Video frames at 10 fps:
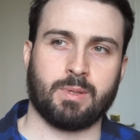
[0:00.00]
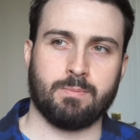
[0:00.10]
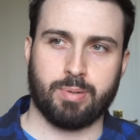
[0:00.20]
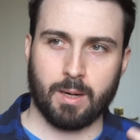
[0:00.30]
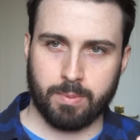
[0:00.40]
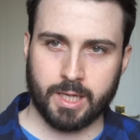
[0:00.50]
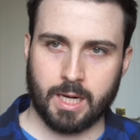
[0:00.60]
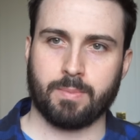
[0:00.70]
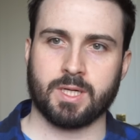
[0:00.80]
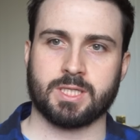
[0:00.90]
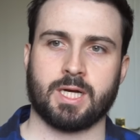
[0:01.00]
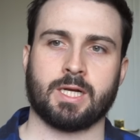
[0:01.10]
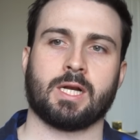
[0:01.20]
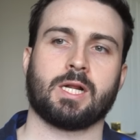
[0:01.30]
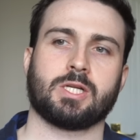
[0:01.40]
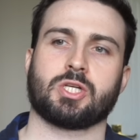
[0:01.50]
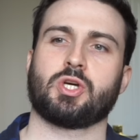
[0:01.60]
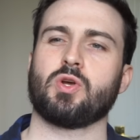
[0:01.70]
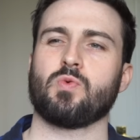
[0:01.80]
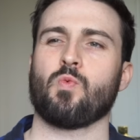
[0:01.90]
be bubbling up inside, and I just
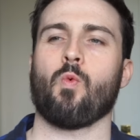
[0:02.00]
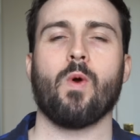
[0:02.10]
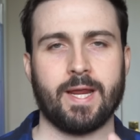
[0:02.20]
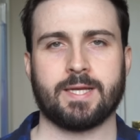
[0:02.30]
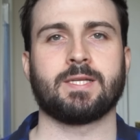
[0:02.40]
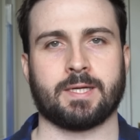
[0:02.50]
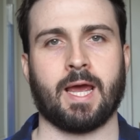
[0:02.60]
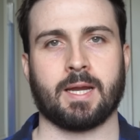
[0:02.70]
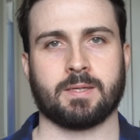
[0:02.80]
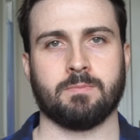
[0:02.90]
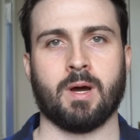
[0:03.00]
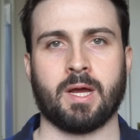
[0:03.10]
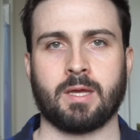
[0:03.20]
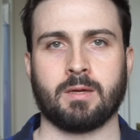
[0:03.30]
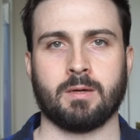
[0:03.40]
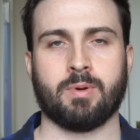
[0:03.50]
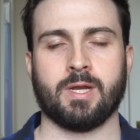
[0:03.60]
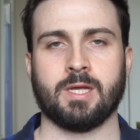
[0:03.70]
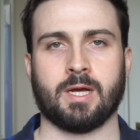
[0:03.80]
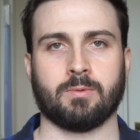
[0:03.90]
couldn't wait to get my
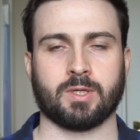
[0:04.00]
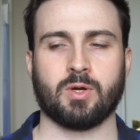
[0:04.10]
opinion out.